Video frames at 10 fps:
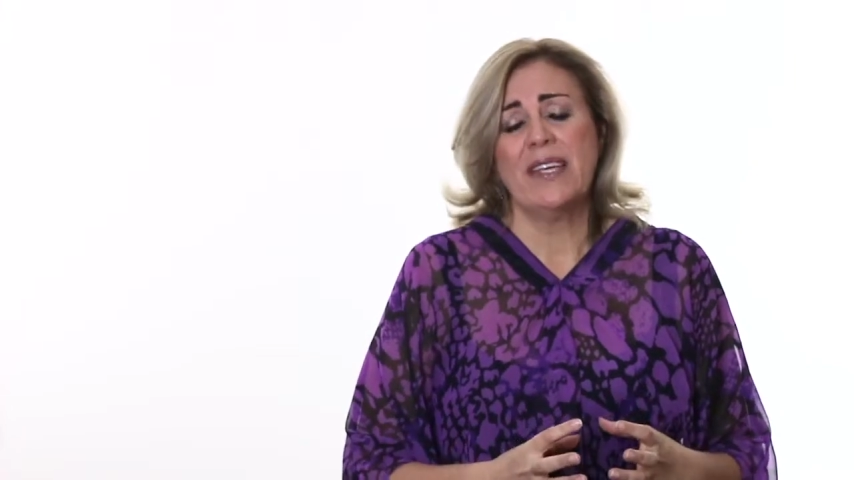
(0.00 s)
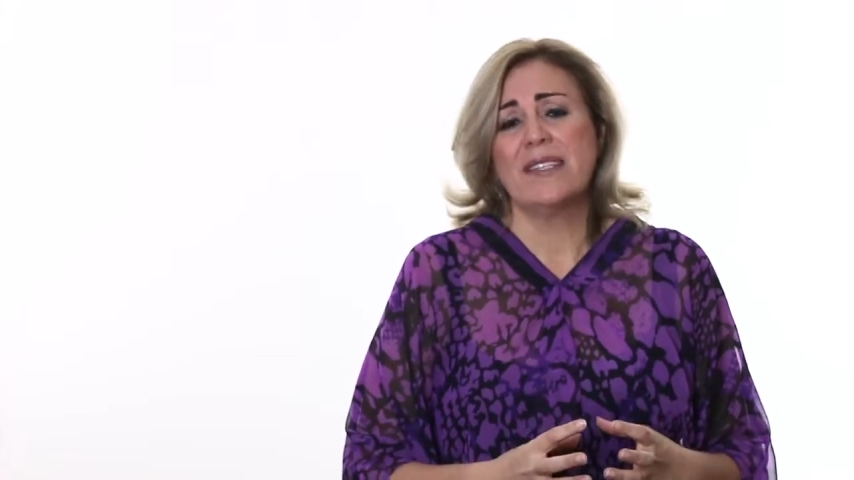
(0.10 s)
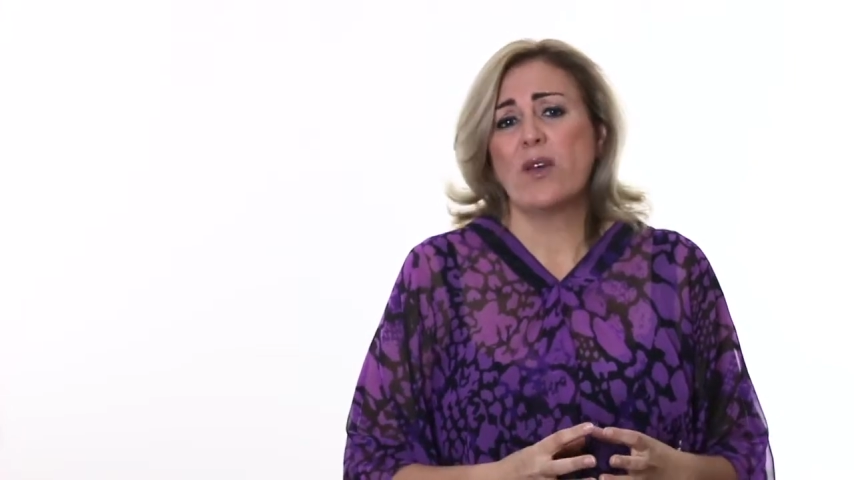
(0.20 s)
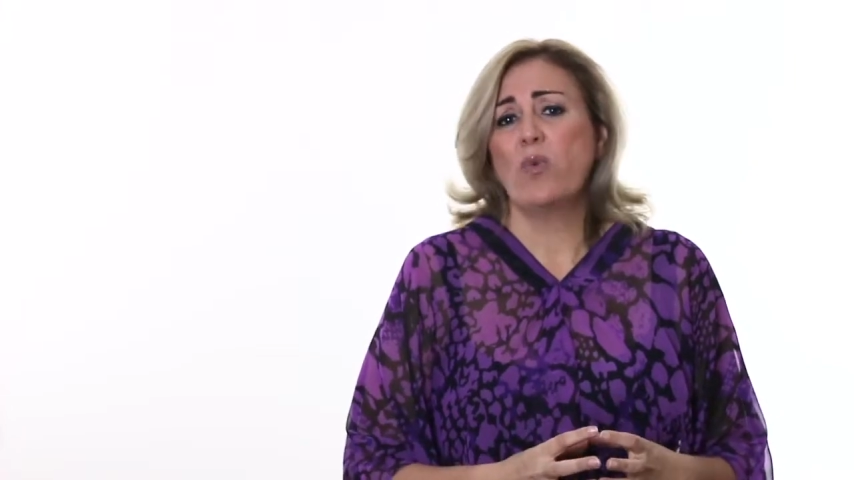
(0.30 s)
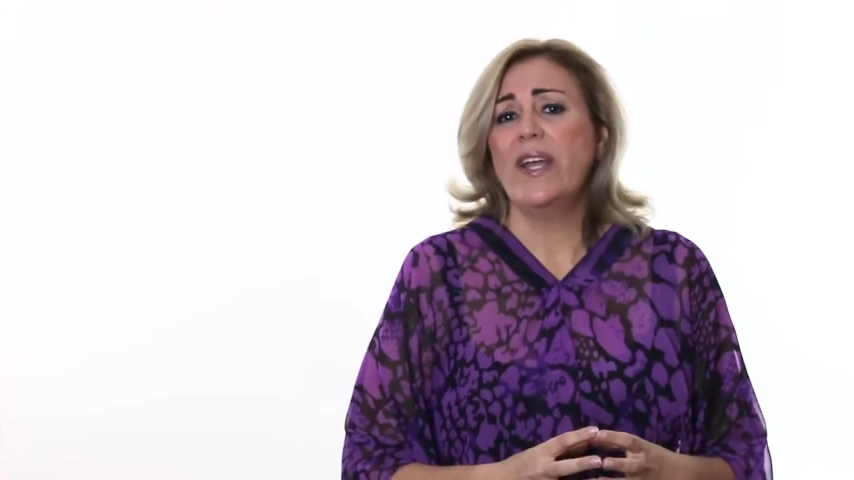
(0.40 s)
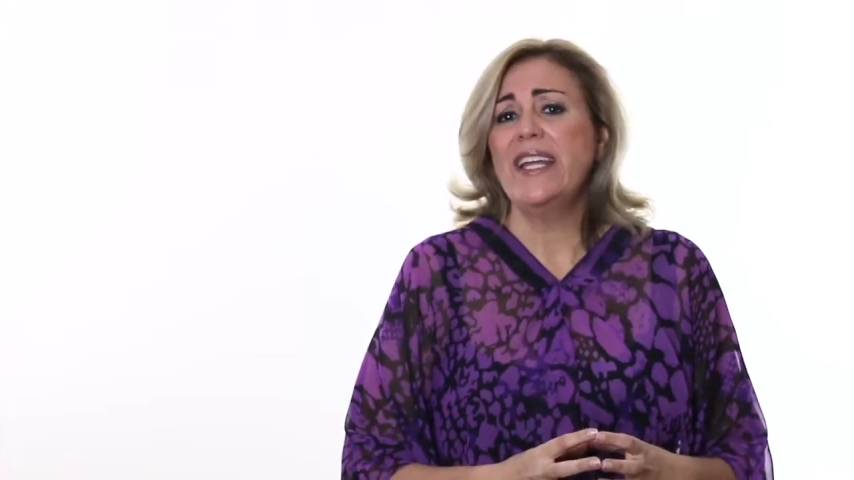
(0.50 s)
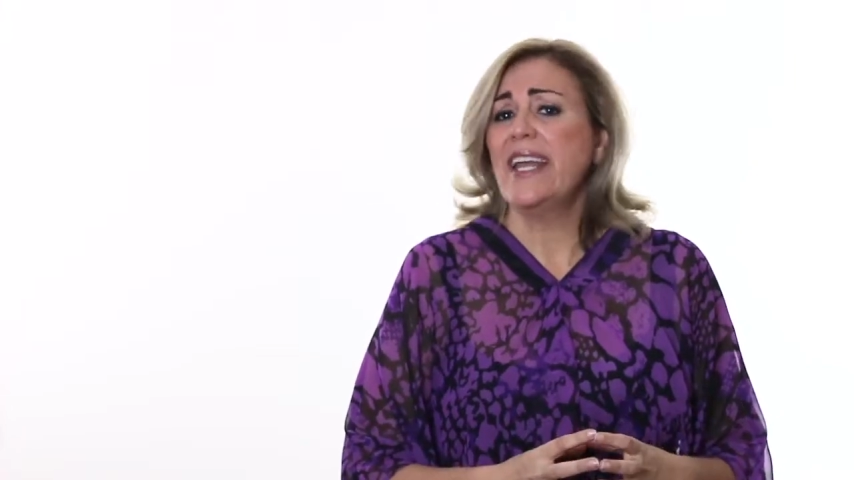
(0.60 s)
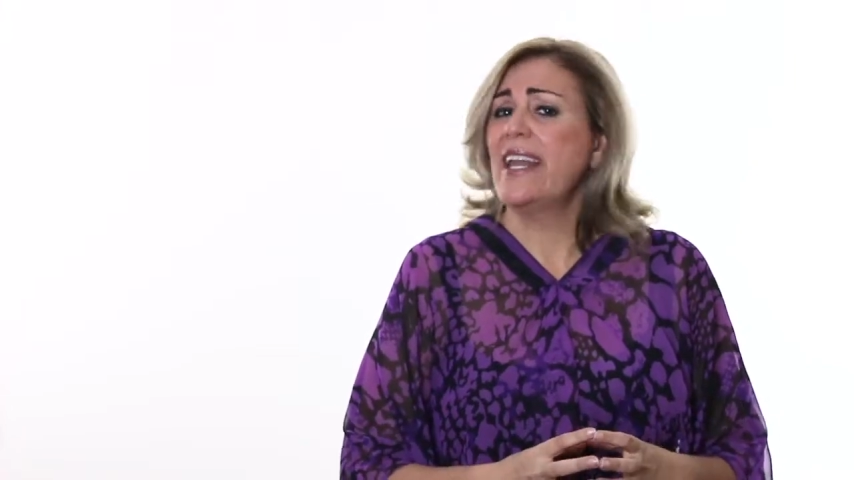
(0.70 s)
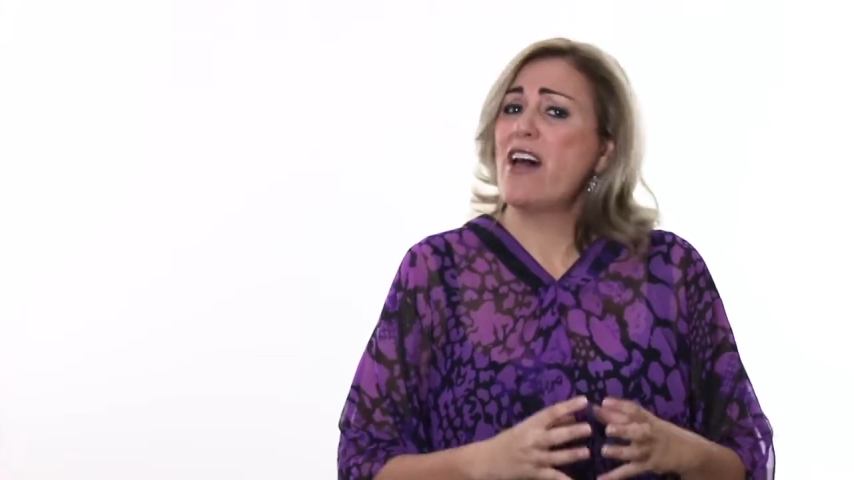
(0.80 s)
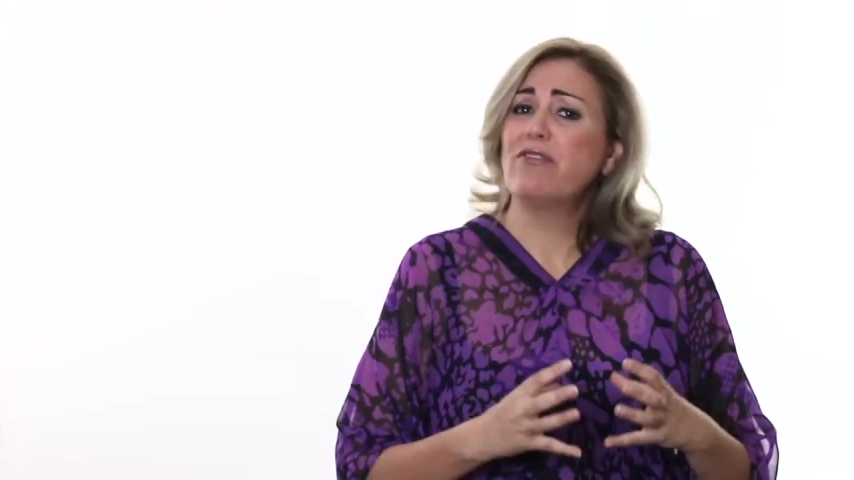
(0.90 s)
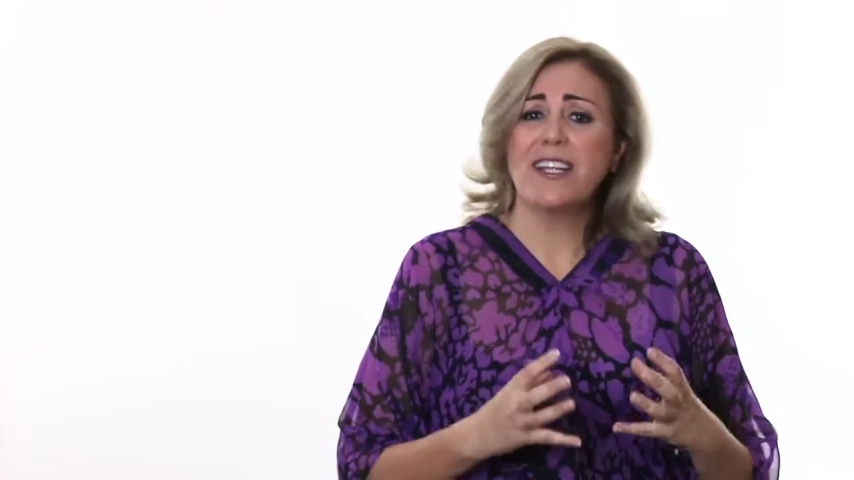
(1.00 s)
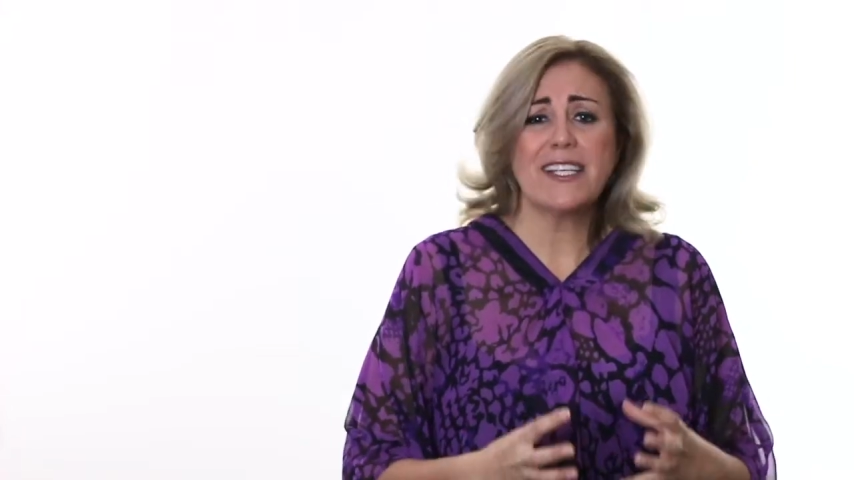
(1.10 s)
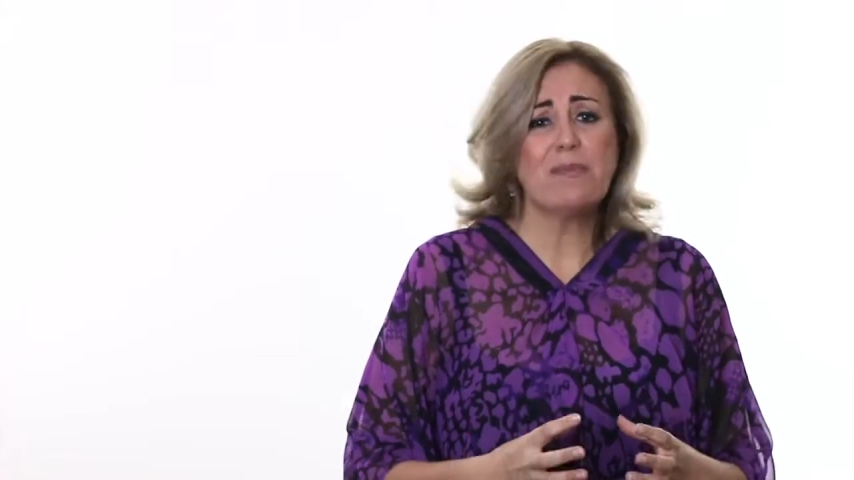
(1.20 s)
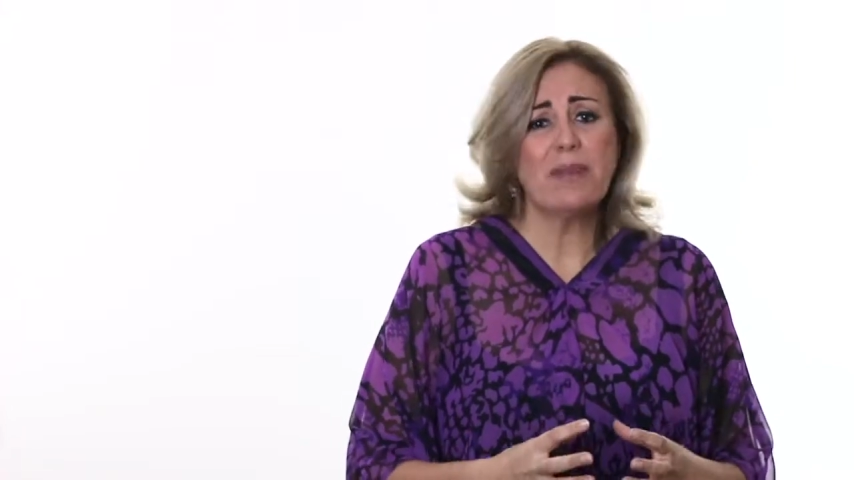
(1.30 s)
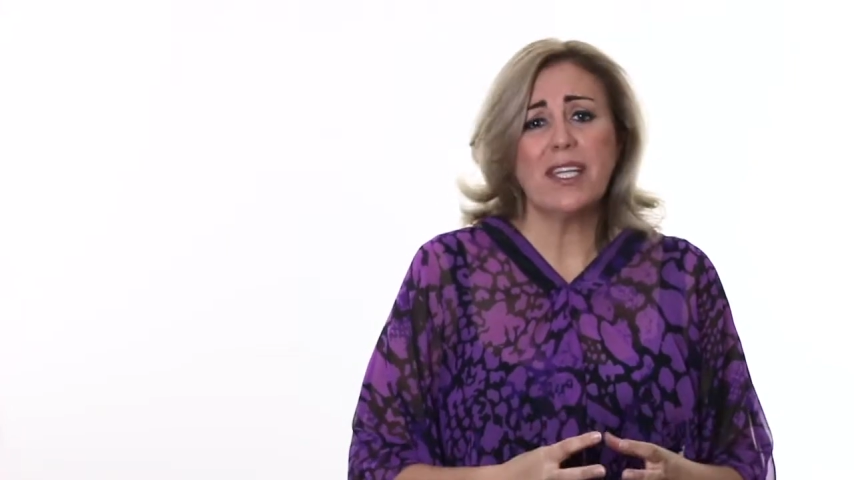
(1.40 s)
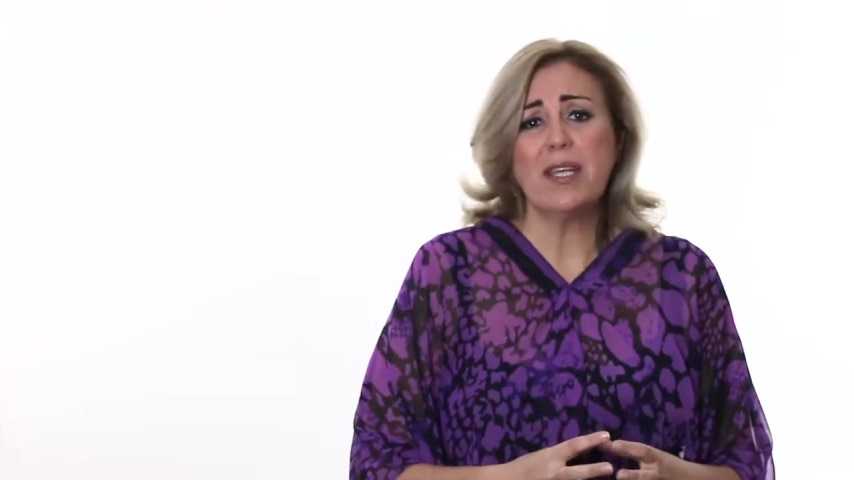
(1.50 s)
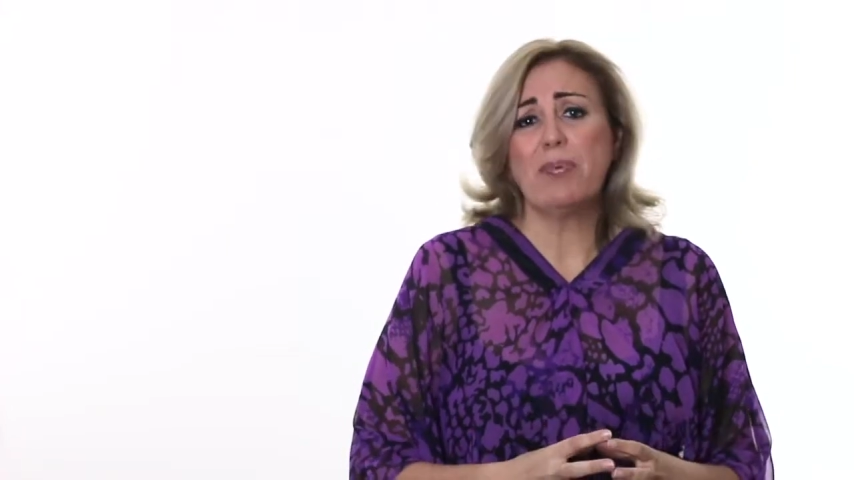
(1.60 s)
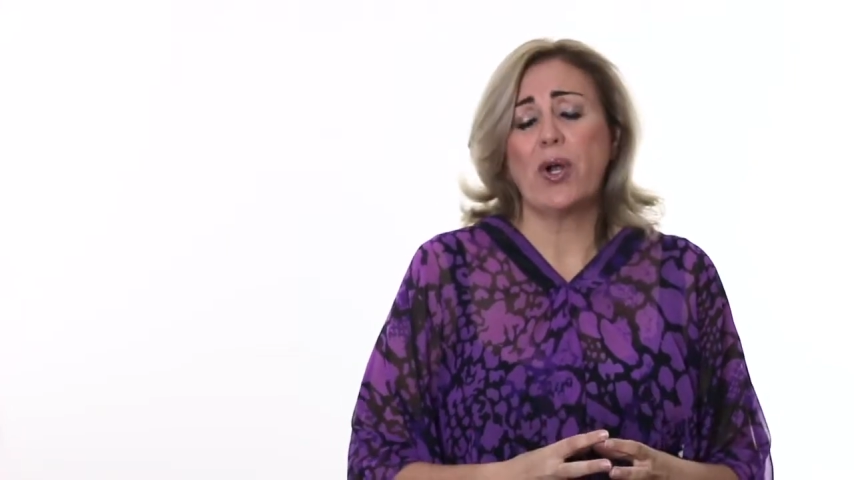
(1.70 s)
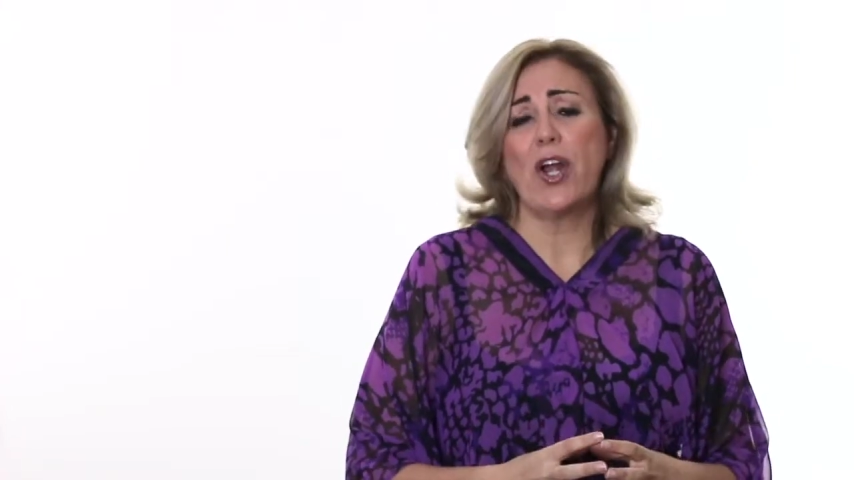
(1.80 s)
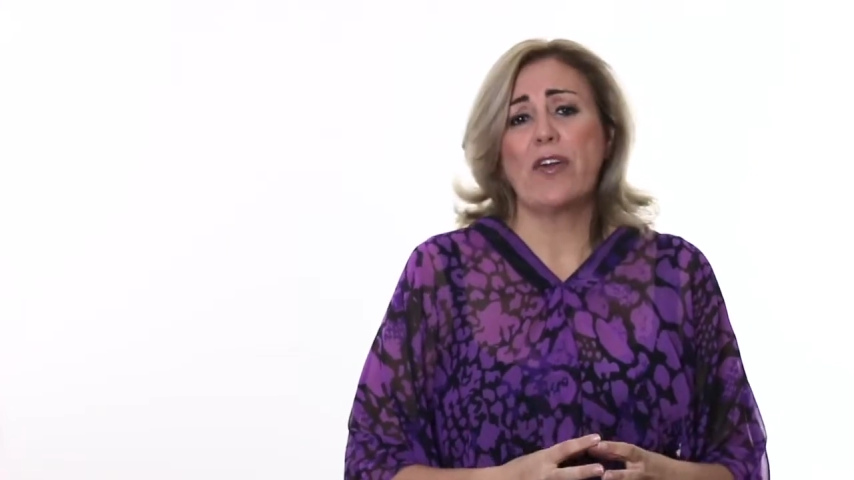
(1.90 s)
So in our flexibility
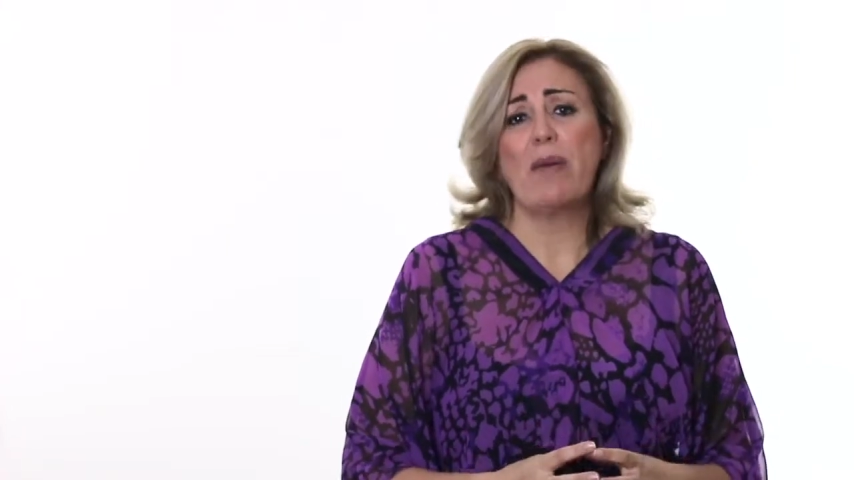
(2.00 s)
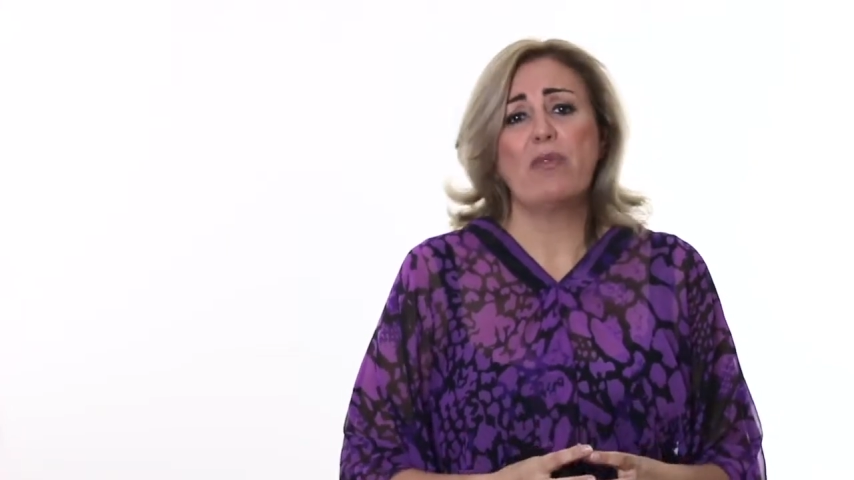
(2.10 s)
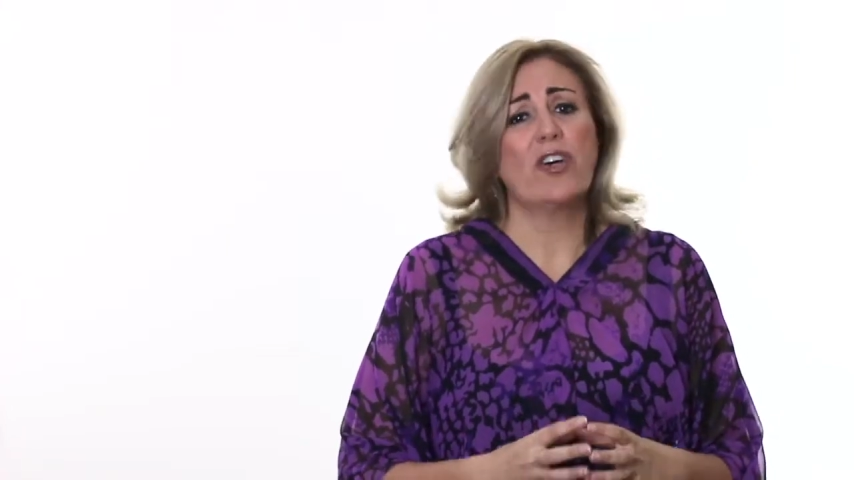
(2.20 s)
program,